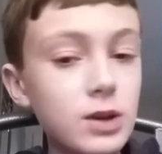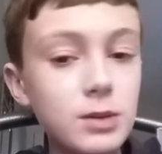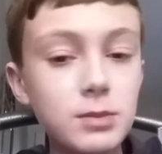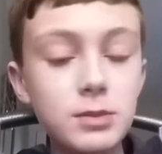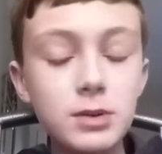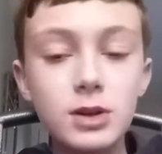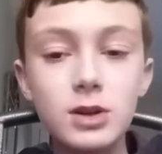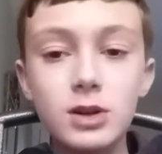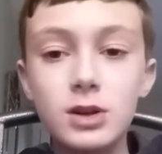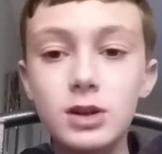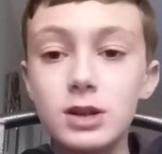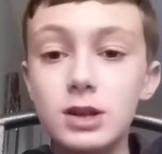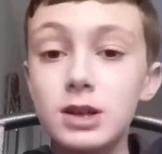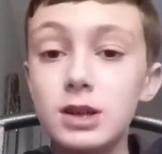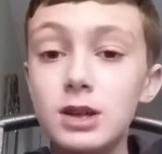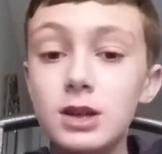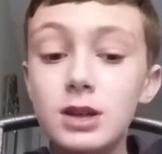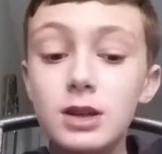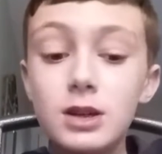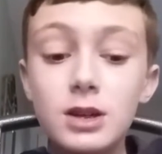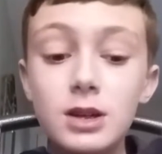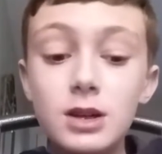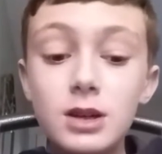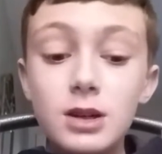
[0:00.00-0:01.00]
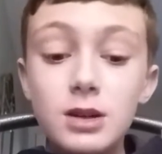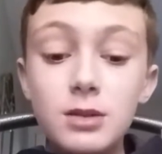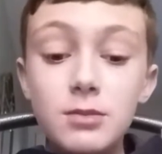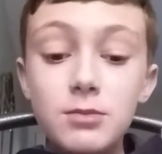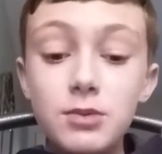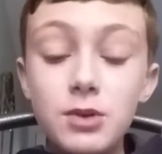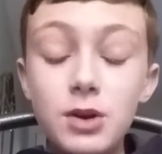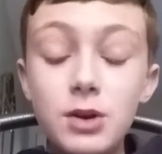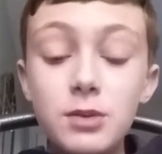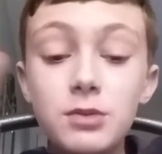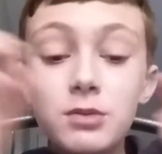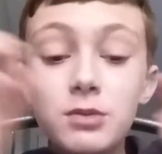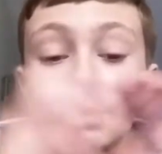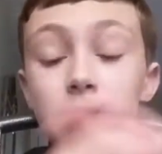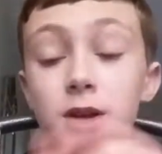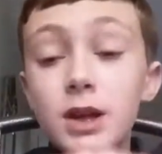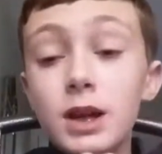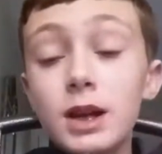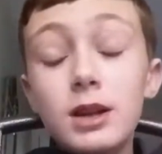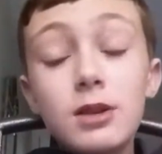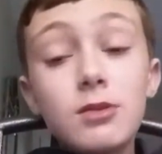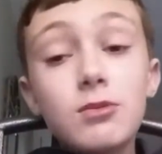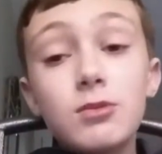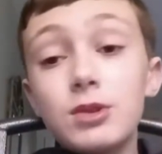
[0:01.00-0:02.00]
beyond probably
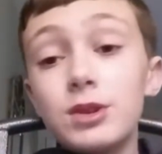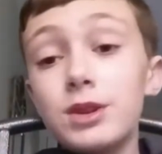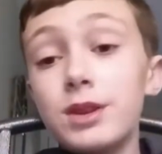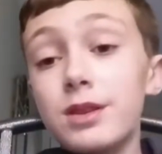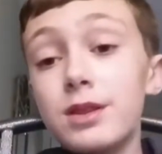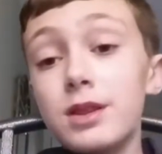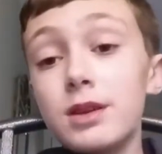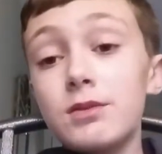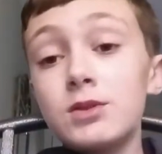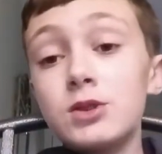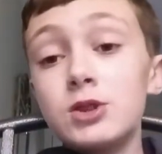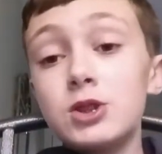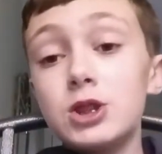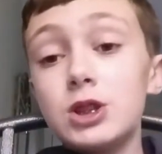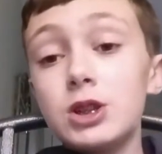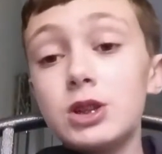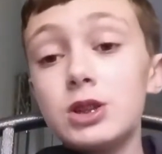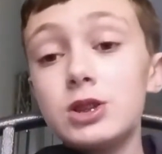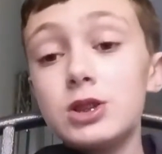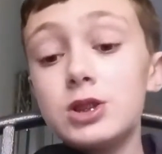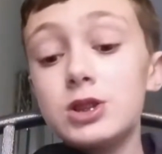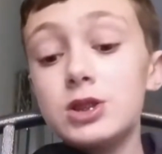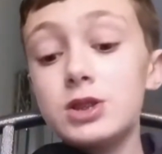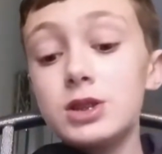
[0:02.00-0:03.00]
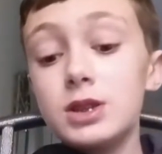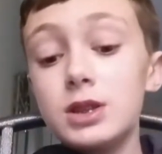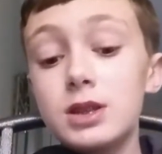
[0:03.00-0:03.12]
anyone that's ever judged.